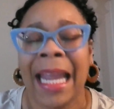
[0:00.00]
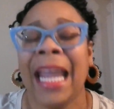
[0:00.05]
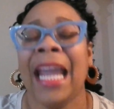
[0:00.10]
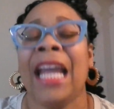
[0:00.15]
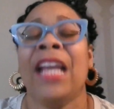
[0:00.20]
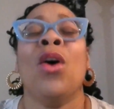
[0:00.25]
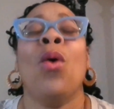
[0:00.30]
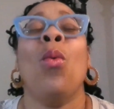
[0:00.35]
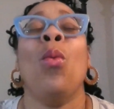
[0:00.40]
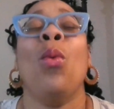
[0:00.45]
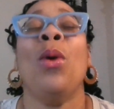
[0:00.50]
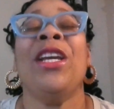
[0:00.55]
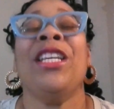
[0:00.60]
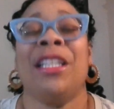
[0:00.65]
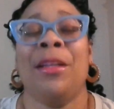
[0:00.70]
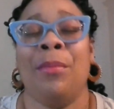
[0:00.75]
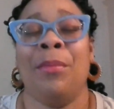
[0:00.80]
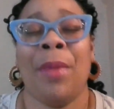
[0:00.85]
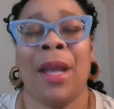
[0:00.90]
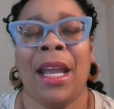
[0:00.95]
and a wish
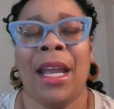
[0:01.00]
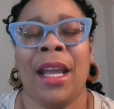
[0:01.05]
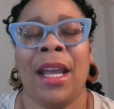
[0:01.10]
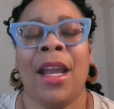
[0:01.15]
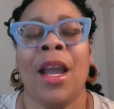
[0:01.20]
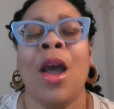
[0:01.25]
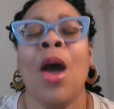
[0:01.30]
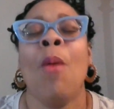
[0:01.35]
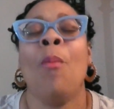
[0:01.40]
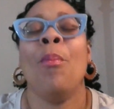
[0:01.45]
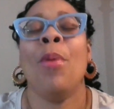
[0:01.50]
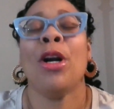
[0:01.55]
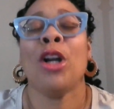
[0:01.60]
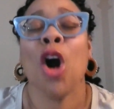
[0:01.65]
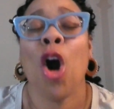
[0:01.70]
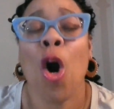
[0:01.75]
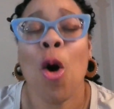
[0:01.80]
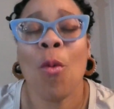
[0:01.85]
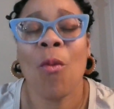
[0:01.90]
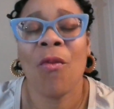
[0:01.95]
it may, but
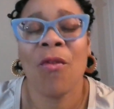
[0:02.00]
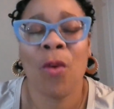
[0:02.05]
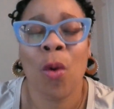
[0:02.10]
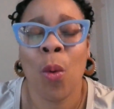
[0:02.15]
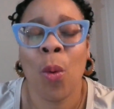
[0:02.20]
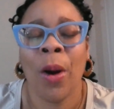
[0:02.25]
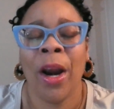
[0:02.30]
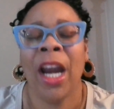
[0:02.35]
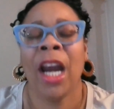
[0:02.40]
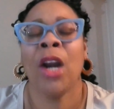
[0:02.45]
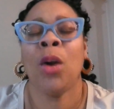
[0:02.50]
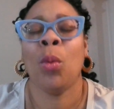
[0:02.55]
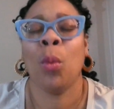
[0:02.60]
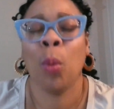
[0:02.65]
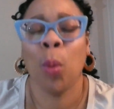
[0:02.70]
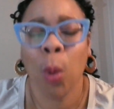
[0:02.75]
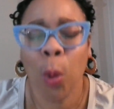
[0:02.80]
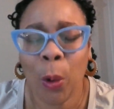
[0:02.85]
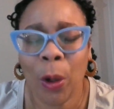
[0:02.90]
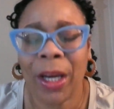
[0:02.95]
hope for and
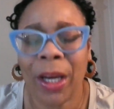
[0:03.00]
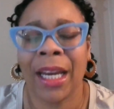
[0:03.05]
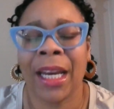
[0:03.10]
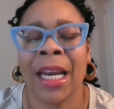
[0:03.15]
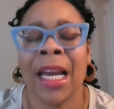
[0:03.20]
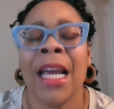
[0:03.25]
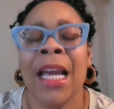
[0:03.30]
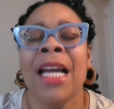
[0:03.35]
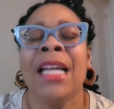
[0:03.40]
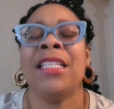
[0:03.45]
working